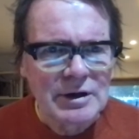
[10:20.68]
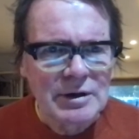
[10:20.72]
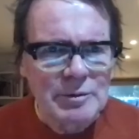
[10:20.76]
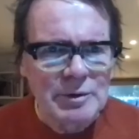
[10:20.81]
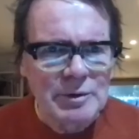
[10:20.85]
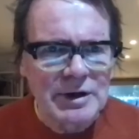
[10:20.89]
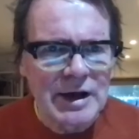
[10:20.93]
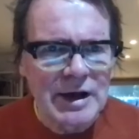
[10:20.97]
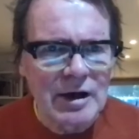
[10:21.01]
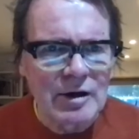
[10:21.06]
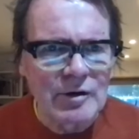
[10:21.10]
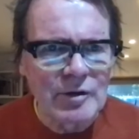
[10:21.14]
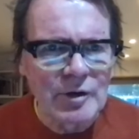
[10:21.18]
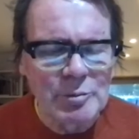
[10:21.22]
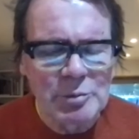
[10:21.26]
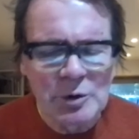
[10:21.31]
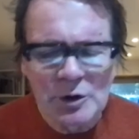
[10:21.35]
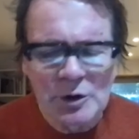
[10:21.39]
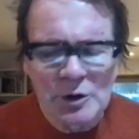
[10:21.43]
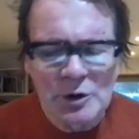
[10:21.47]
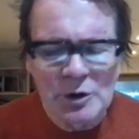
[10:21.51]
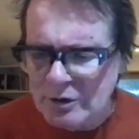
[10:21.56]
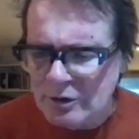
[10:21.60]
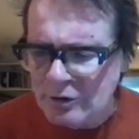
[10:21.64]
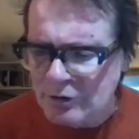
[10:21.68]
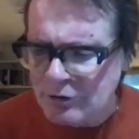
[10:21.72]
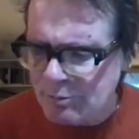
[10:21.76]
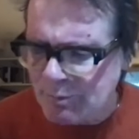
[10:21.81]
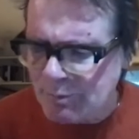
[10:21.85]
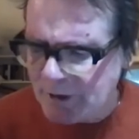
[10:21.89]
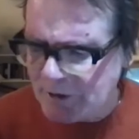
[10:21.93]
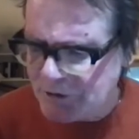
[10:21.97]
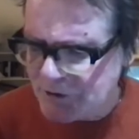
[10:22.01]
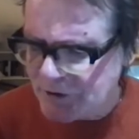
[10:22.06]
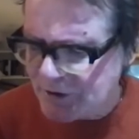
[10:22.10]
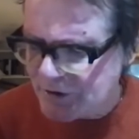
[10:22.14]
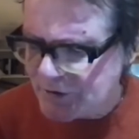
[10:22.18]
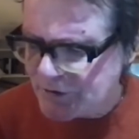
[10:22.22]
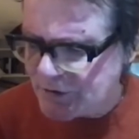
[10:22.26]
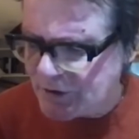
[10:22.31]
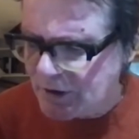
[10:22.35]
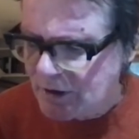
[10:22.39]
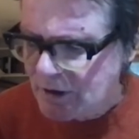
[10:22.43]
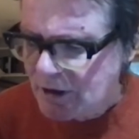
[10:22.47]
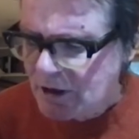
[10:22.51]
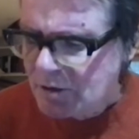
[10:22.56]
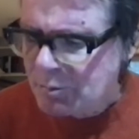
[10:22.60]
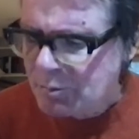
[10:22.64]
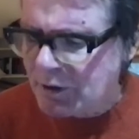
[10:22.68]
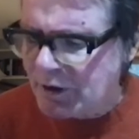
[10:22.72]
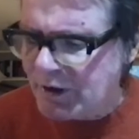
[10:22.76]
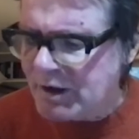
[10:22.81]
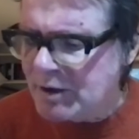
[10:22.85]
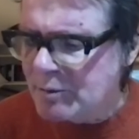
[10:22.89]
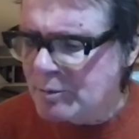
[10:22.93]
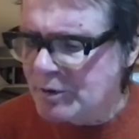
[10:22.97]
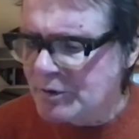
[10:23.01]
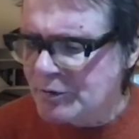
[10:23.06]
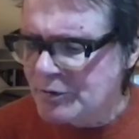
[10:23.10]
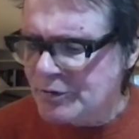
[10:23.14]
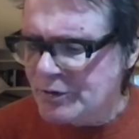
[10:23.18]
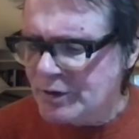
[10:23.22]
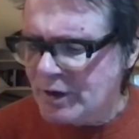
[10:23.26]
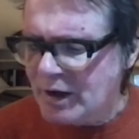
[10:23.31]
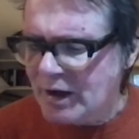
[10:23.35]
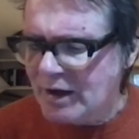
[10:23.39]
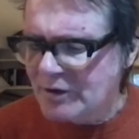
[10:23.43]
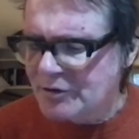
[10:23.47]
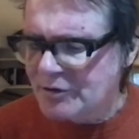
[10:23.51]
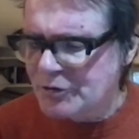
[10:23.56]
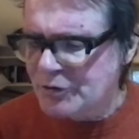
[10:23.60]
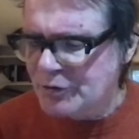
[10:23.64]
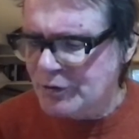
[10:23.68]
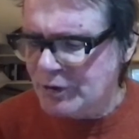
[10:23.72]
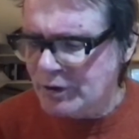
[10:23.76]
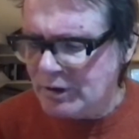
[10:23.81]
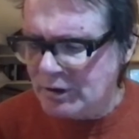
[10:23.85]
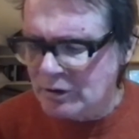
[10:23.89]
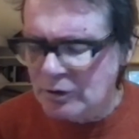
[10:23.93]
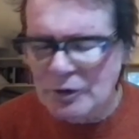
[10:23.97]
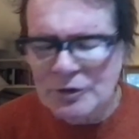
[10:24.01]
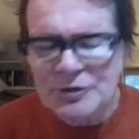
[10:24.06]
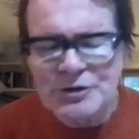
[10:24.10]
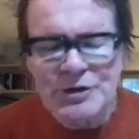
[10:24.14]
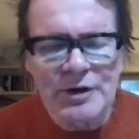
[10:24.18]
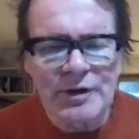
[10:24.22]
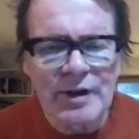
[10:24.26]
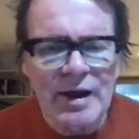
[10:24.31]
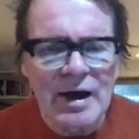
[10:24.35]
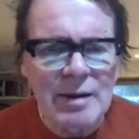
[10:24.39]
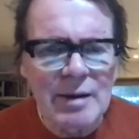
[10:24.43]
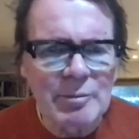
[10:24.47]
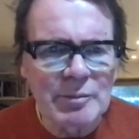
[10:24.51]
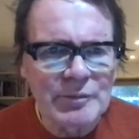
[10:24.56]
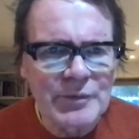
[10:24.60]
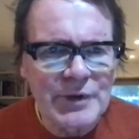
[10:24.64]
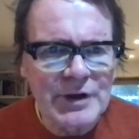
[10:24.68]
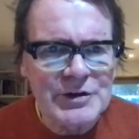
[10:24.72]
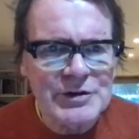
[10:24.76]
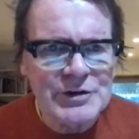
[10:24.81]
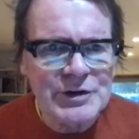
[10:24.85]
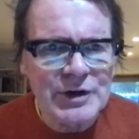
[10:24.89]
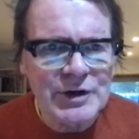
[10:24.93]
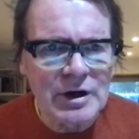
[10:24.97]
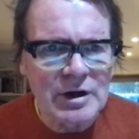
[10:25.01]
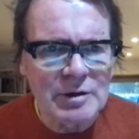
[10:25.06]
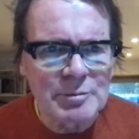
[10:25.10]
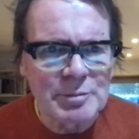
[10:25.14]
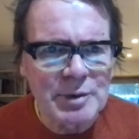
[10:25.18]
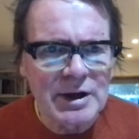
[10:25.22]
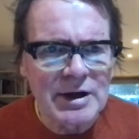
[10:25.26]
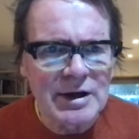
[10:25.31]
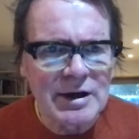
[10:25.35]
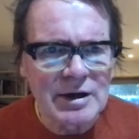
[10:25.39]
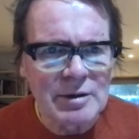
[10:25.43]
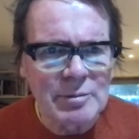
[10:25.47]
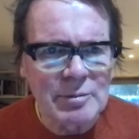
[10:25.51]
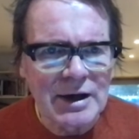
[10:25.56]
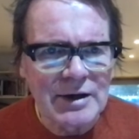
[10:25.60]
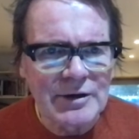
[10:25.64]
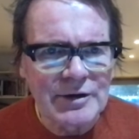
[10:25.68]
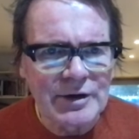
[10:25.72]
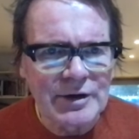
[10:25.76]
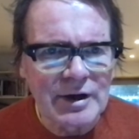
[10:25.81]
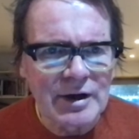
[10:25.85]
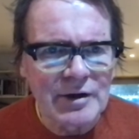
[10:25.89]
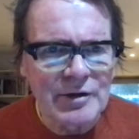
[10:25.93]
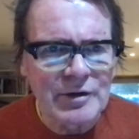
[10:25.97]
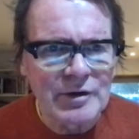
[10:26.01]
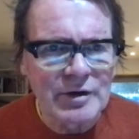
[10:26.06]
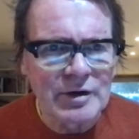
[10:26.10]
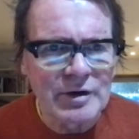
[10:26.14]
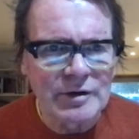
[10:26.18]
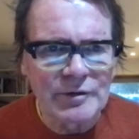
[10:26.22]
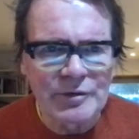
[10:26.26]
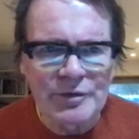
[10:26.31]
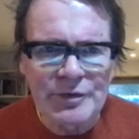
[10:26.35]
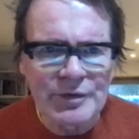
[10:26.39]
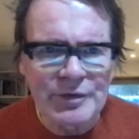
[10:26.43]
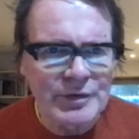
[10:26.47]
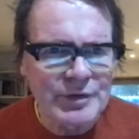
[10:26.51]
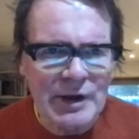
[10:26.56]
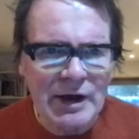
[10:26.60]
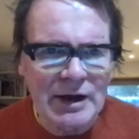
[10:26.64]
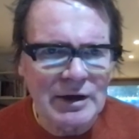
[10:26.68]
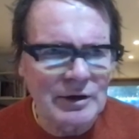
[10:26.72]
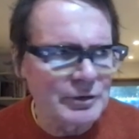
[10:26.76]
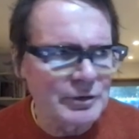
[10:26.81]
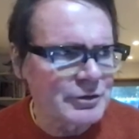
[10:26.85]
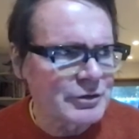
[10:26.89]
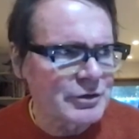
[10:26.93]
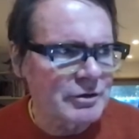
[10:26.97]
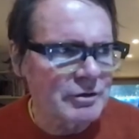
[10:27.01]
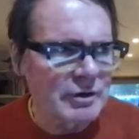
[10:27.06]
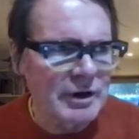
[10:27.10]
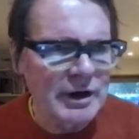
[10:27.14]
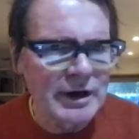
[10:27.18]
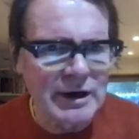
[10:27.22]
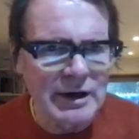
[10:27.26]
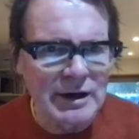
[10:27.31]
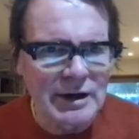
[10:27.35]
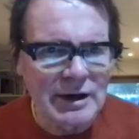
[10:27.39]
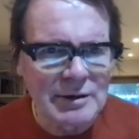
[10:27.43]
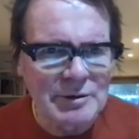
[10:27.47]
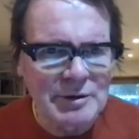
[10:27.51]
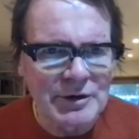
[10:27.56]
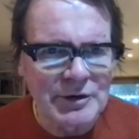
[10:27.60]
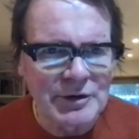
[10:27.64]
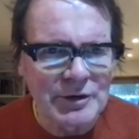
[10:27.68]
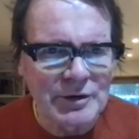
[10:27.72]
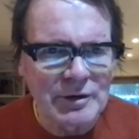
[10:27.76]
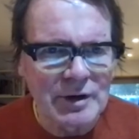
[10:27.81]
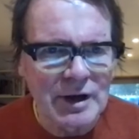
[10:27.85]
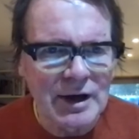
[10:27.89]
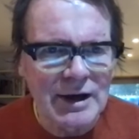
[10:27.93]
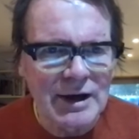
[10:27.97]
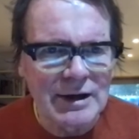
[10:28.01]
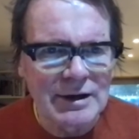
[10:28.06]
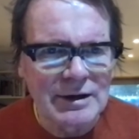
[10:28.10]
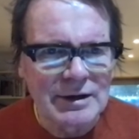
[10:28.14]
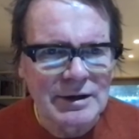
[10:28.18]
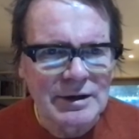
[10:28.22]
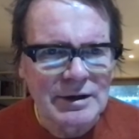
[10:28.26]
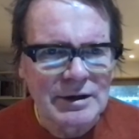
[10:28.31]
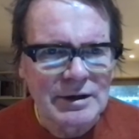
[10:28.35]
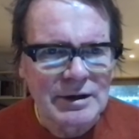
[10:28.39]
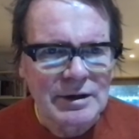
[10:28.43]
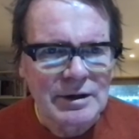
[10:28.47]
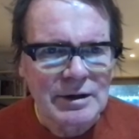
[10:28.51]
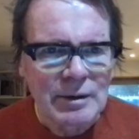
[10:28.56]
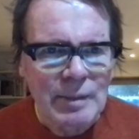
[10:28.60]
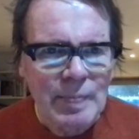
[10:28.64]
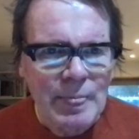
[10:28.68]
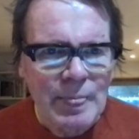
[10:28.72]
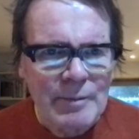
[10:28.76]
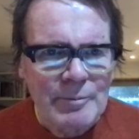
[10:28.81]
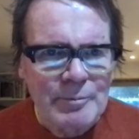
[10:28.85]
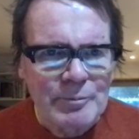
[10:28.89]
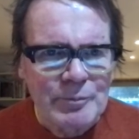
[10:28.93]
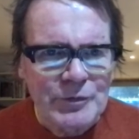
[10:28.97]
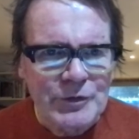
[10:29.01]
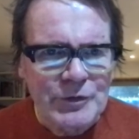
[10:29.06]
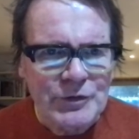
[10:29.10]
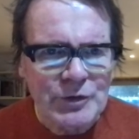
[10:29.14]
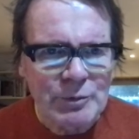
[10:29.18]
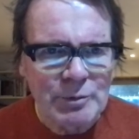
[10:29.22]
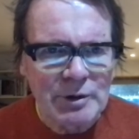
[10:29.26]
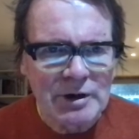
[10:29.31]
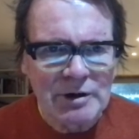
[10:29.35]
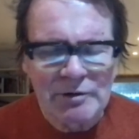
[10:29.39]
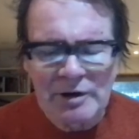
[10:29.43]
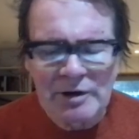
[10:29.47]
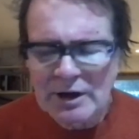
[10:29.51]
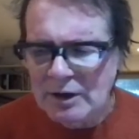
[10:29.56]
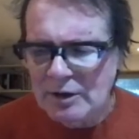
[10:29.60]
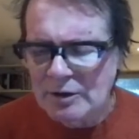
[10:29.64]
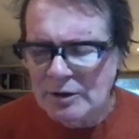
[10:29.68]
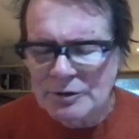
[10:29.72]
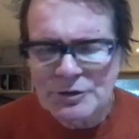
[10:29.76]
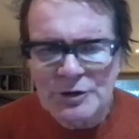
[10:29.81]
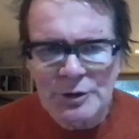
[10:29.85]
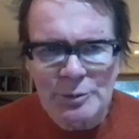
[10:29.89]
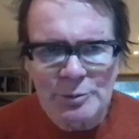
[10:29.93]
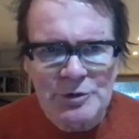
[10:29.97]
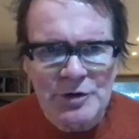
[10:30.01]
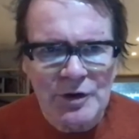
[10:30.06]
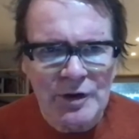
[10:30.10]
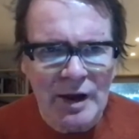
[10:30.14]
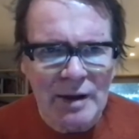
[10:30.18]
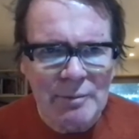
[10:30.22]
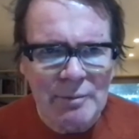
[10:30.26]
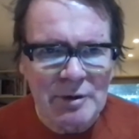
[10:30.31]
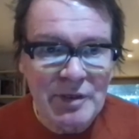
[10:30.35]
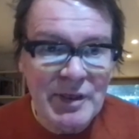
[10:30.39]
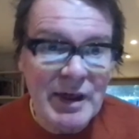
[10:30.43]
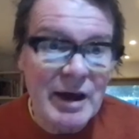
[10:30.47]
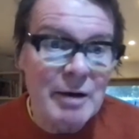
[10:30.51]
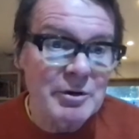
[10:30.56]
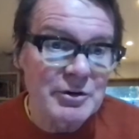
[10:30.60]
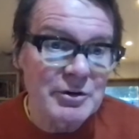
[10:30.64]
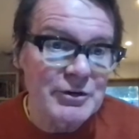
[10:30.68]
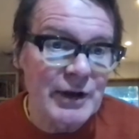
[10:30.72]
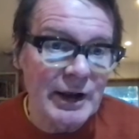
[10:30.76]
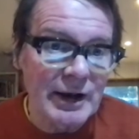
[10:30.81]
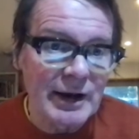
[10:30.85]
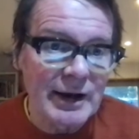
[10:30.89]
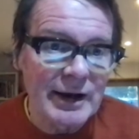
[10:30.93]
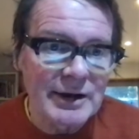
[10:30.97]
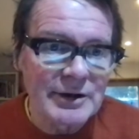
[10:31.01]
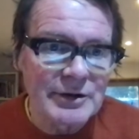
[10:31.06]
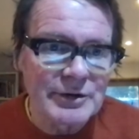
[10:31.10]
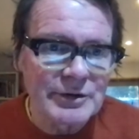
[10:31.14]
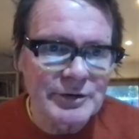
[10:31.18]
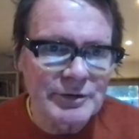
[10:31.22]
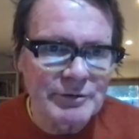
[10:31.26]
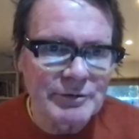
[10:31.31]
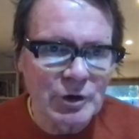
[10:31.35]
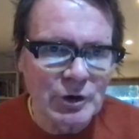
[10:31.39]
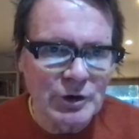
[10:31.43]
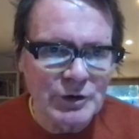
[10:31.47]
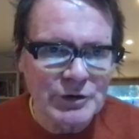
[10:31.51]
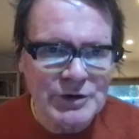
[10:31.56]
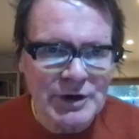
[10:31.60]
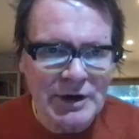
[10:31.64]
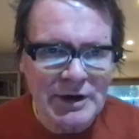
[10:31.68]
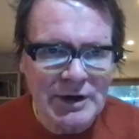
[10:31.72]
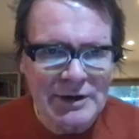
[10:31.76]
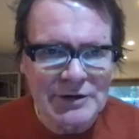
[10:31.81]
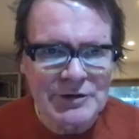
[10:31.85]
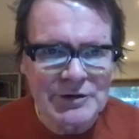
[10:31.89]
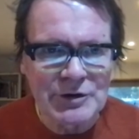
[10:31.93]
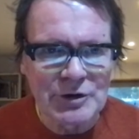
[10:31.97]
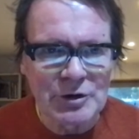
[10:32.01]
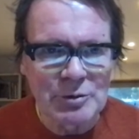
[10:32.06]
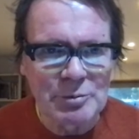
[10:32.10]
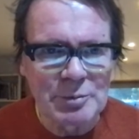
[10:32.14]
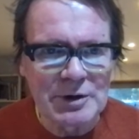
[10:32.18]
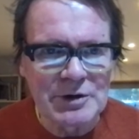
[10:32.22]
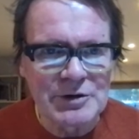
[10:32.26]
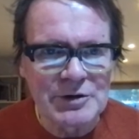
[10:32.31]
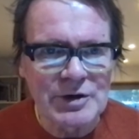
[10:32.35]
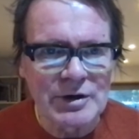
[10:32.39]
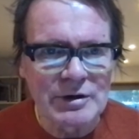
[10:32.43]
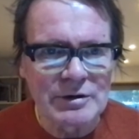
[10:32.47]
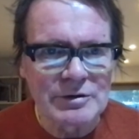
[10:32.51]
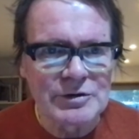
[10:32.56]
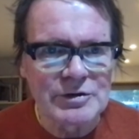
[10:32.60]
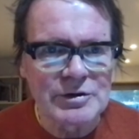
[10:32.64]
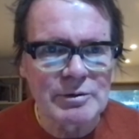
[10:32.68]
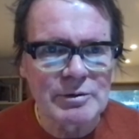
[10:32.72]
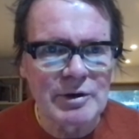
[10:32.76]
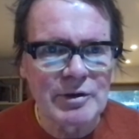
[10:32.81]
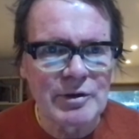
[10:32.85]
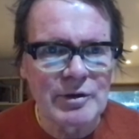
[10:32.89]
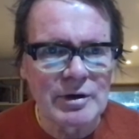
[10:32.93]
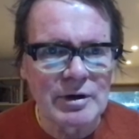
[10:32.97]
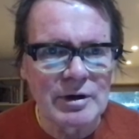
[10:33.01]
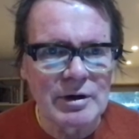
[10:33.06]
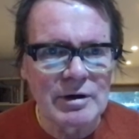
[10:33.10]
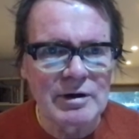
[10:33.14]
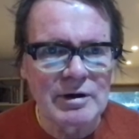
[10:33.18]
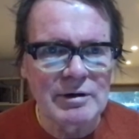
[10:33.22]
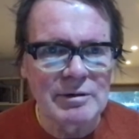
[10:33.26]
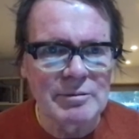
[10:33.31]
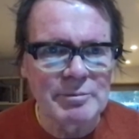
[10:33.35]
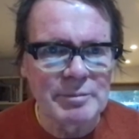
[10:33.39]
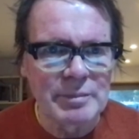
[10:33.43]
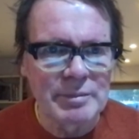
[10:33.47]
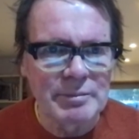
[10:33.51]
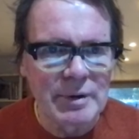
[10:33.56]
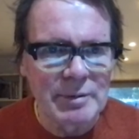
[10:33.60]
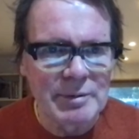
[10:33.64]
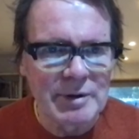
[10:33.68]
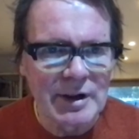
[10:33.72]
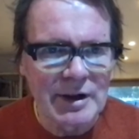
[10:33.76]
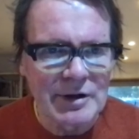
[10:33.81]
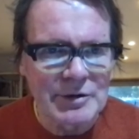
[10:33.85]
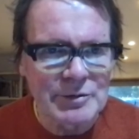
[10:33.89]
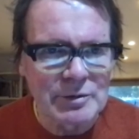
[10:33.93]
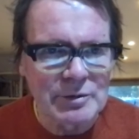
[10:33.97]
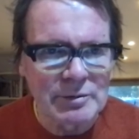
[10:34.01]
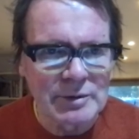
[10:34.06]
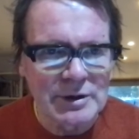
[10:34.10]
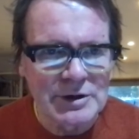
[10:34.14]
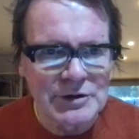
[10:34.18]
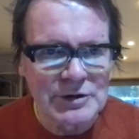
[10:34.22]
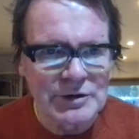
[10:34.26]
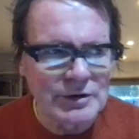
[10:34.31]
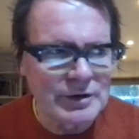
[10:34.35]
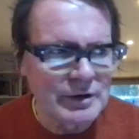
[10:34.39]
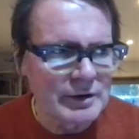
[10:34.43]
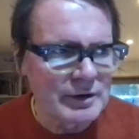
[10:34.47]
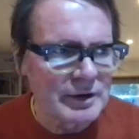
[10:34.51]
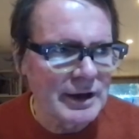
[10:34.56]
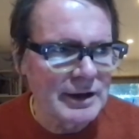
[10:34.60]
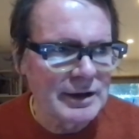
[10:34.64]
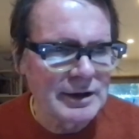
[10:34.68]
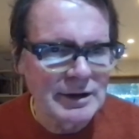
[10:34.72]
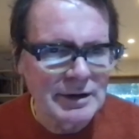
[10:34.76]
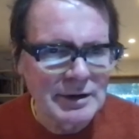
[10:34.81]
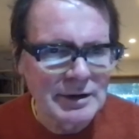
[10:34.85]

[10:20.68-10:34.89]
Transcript: We'd get on the bus and go to Manchester. But I just looked at them. They started being in a band, and I thought, that looks great. I want to do that. So we really looked up to them, and they were silly and wrote silly, stupid songs. So we thought, oh, maybe that's what we should do then.